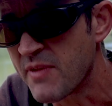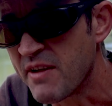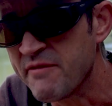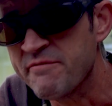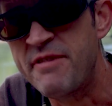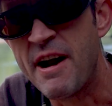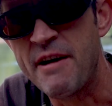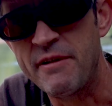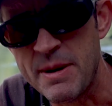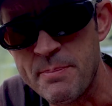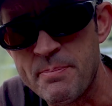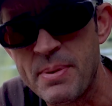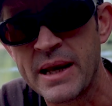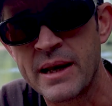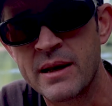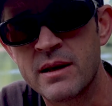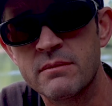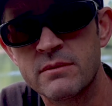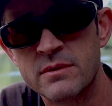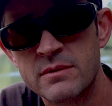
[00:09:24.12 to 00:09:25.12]
very
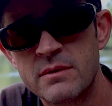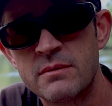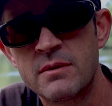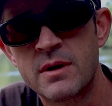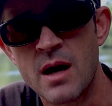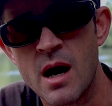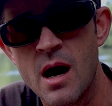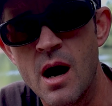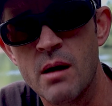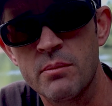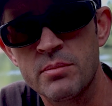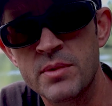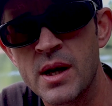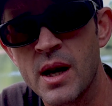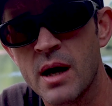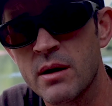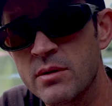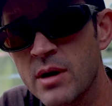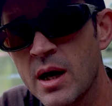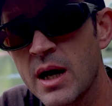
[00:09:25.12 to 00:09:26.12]
big carp, you
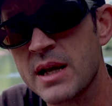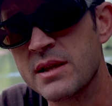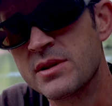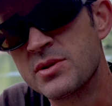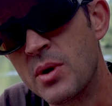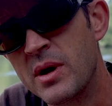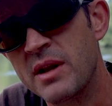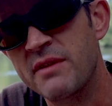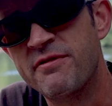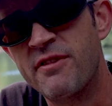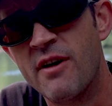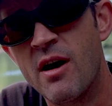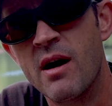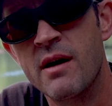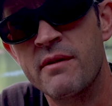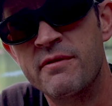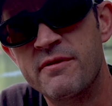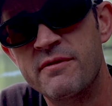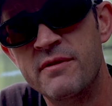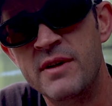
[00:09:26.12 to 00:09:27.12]
know, like
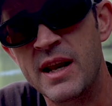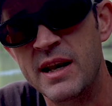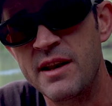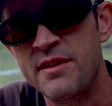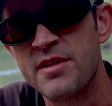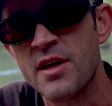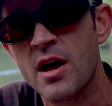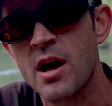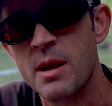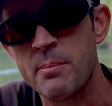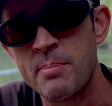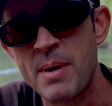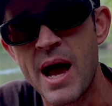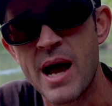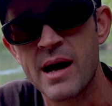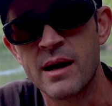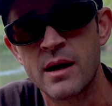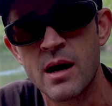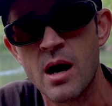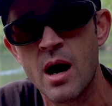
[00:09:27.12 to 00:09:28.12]
25, nearly 30
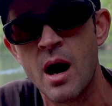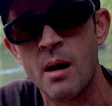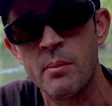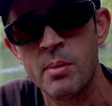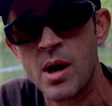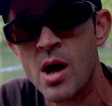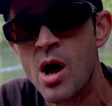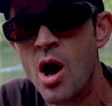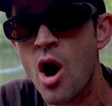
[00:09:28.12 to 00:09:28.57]
pound carp